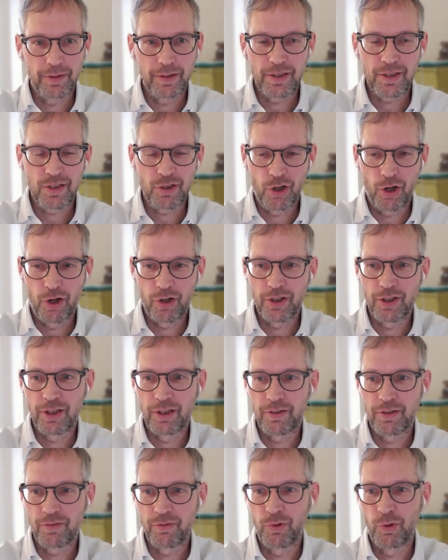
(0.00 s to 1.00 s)

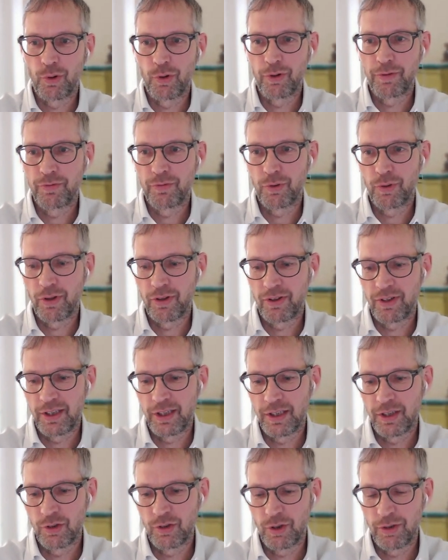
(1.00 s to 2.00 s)
started for the
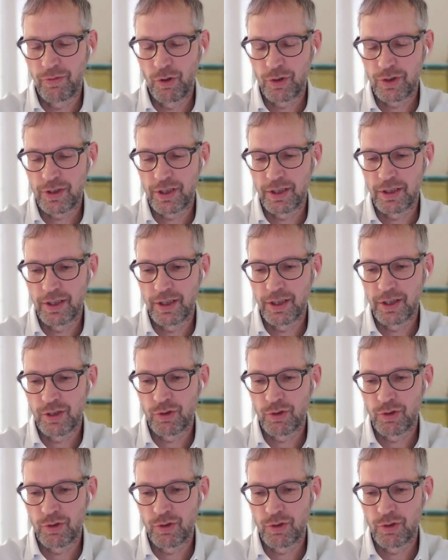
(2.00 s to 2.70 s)
university